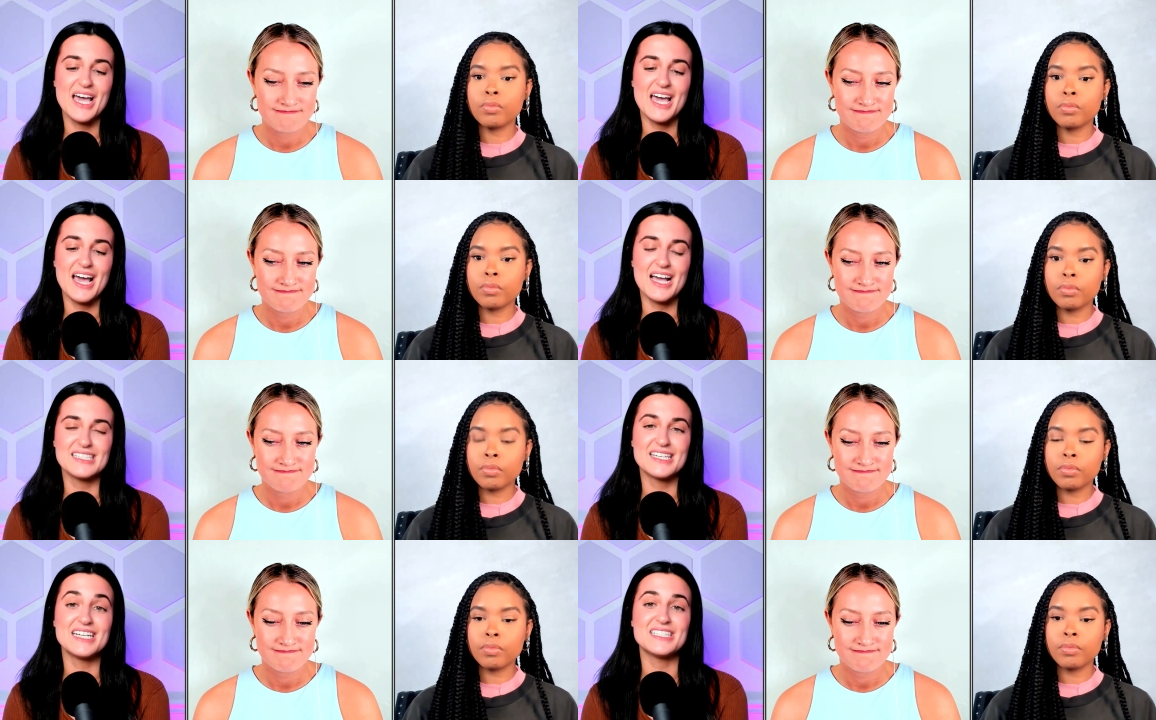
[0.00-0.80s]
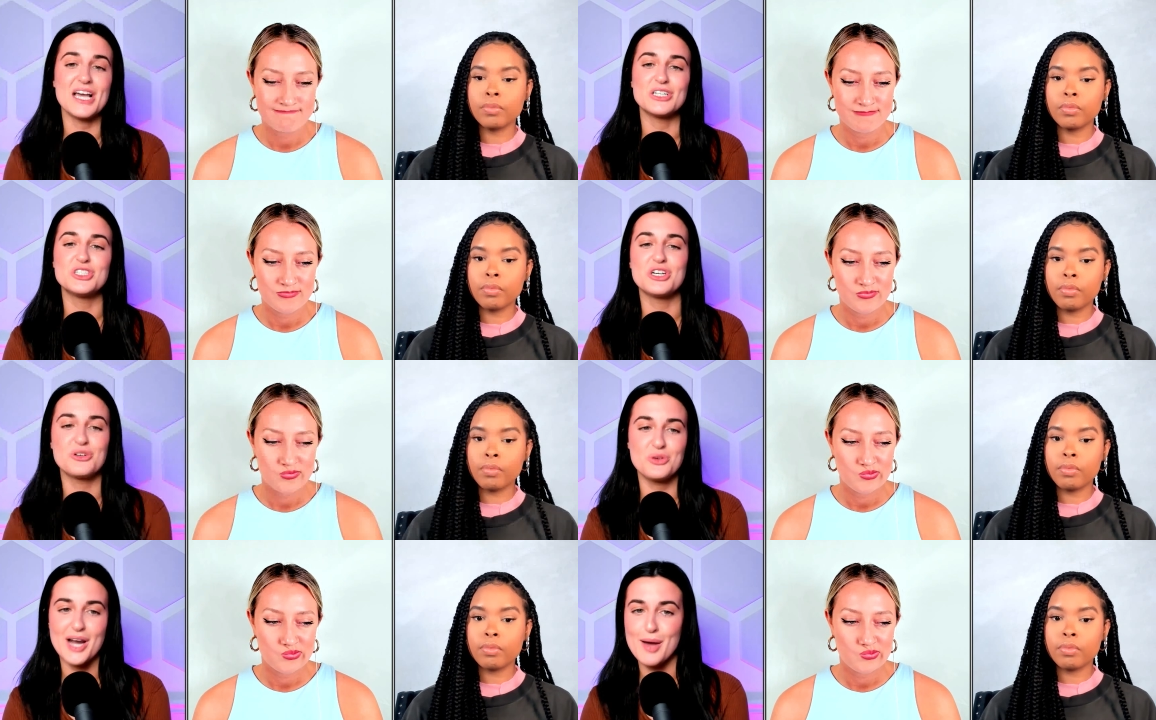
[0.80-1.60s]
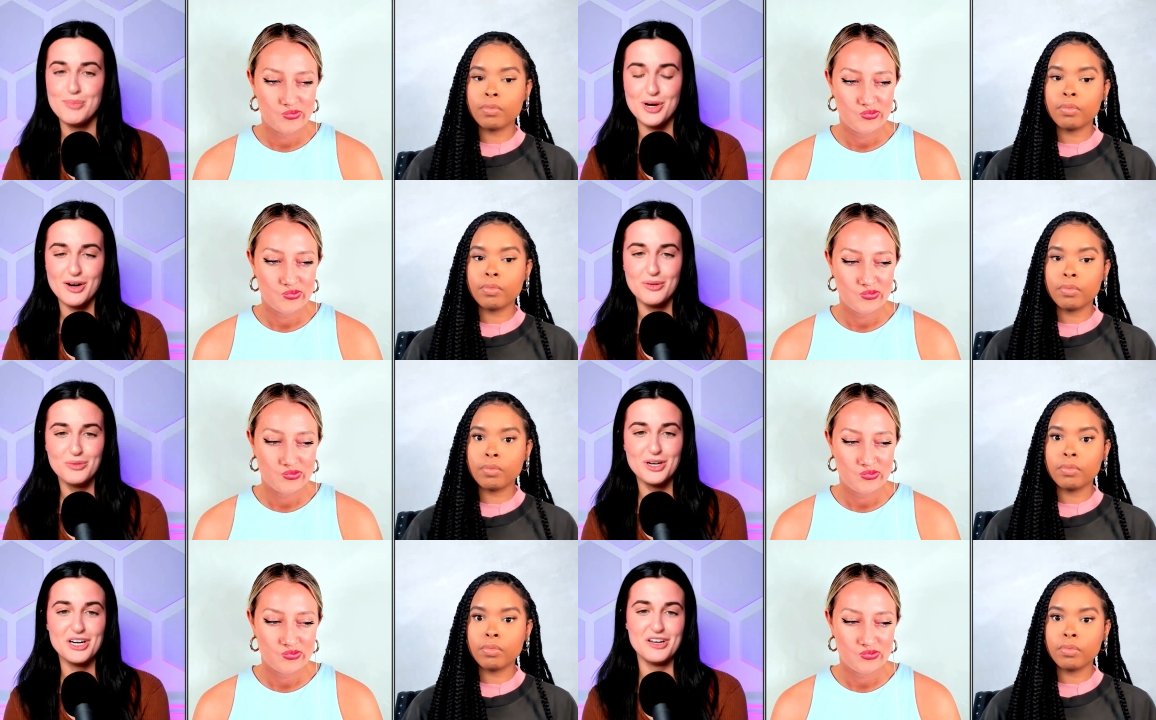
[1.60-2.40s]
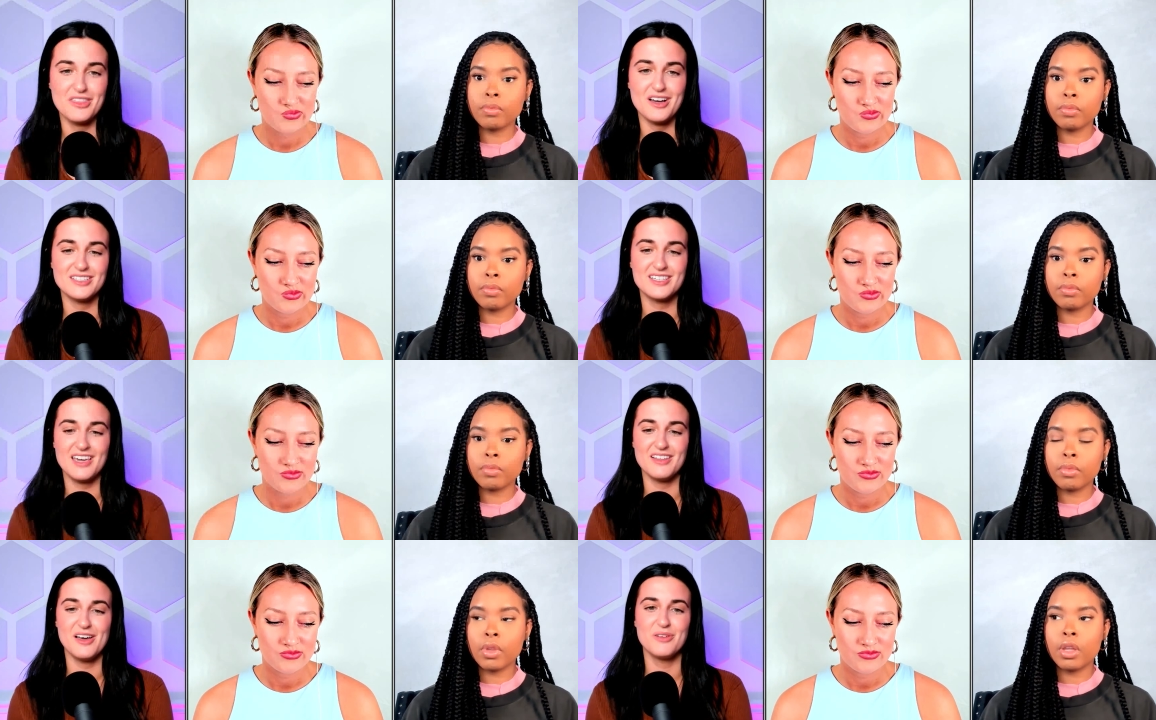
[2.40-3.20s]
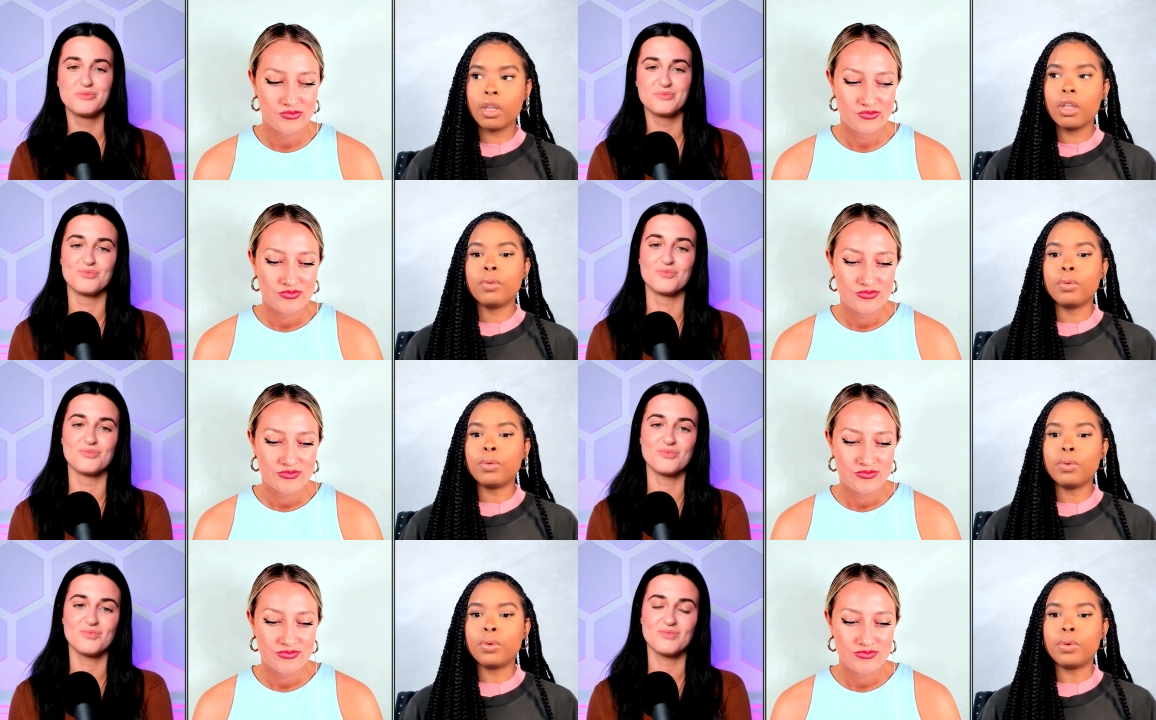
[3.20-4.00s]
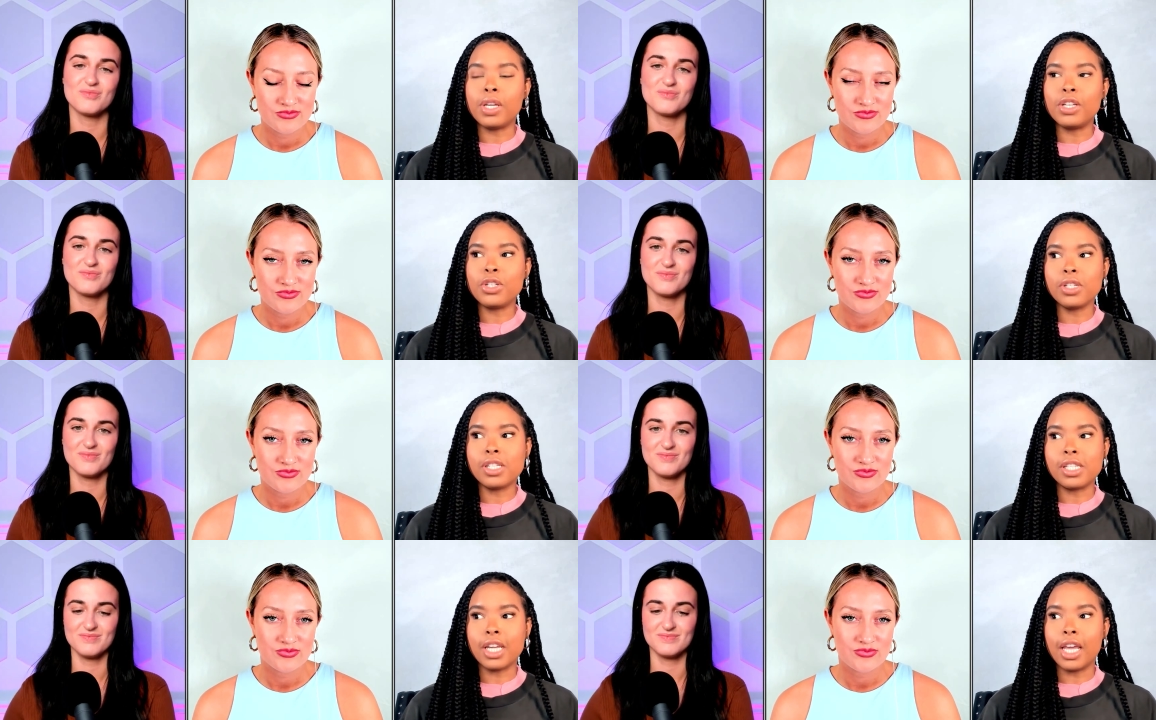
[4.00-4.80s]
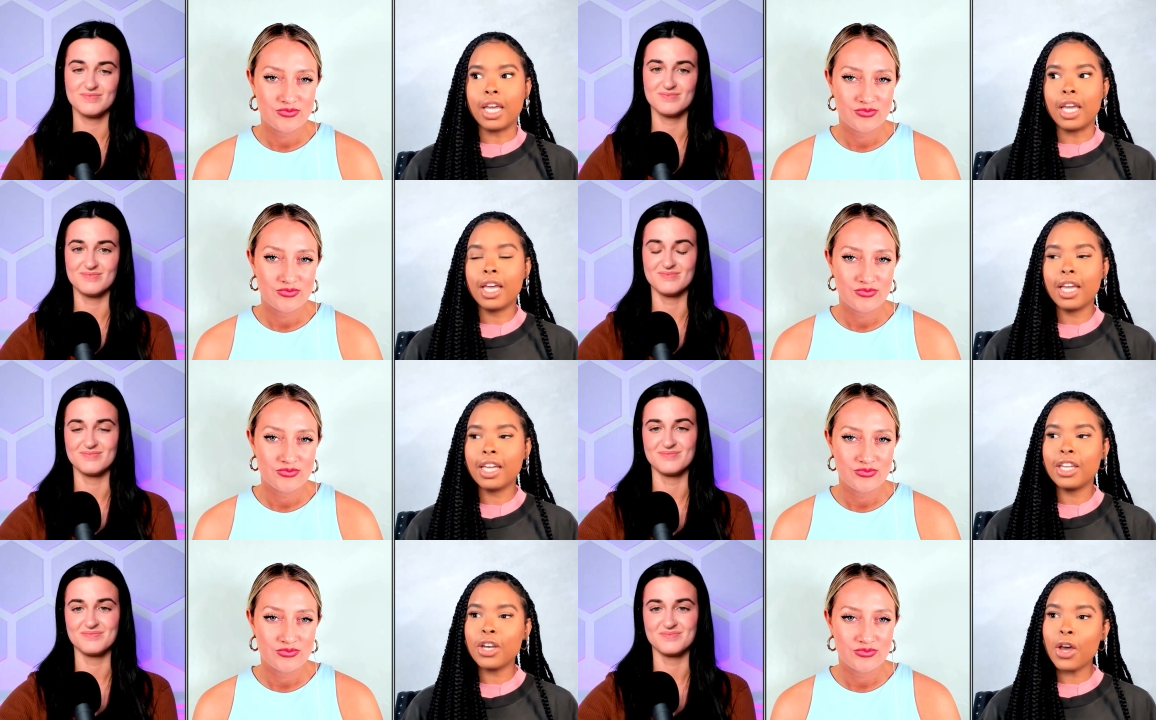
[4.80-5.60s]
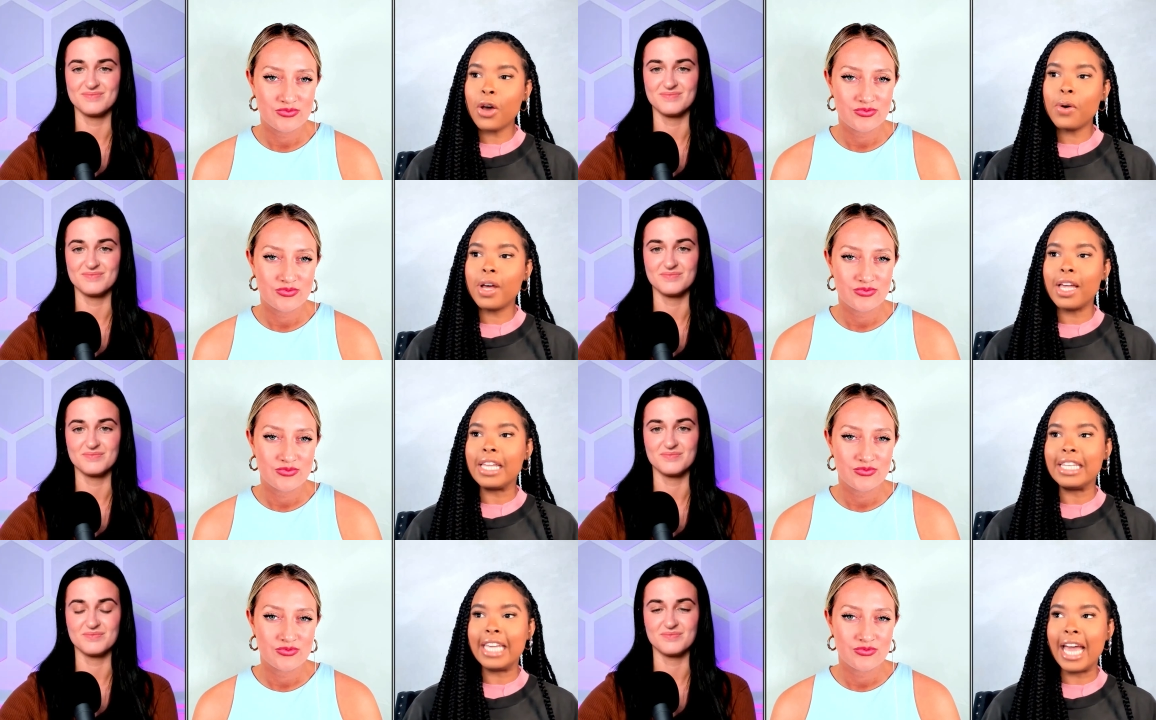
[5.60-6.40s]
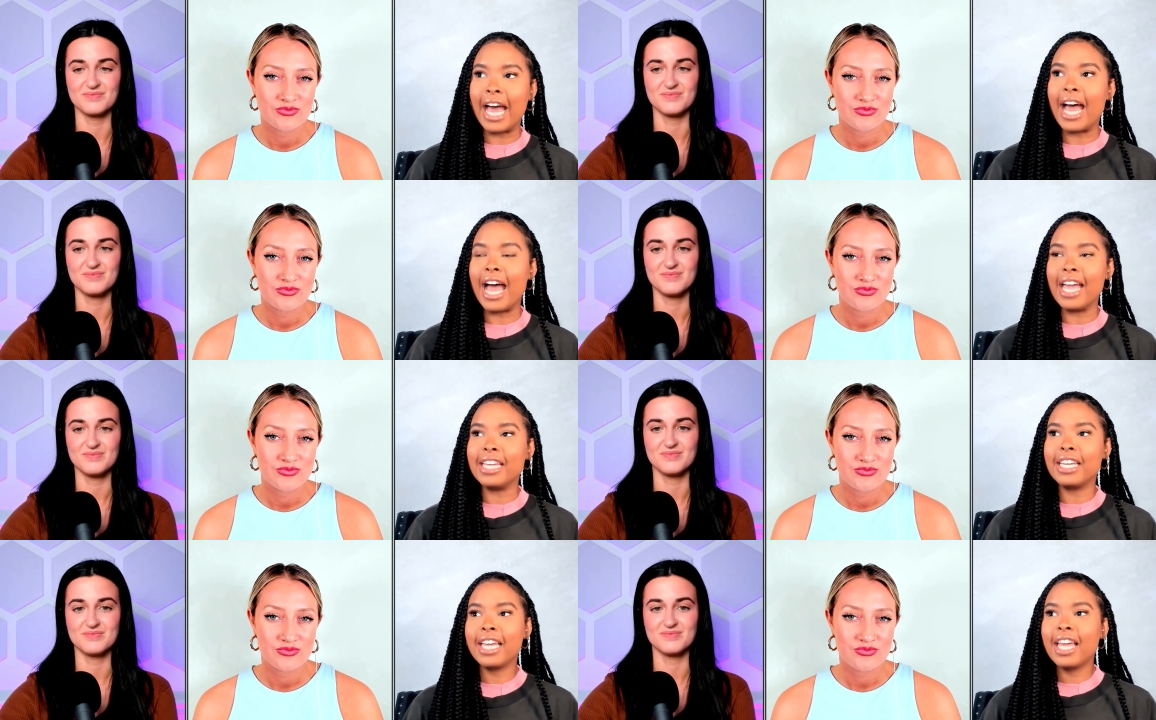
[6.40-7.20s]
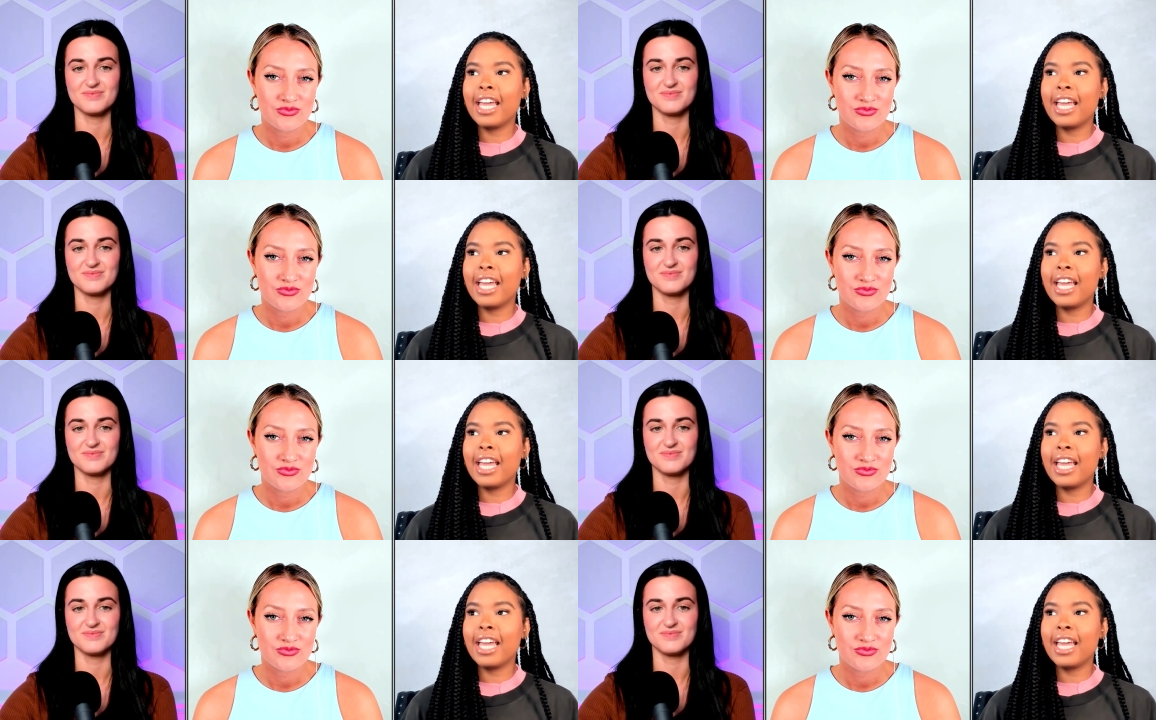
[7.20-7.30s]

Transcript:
Speaker 1: as an attention grabber? What are your thoughts, Kayla? Oh,
Speaker 2: interesting. You know, yeah, I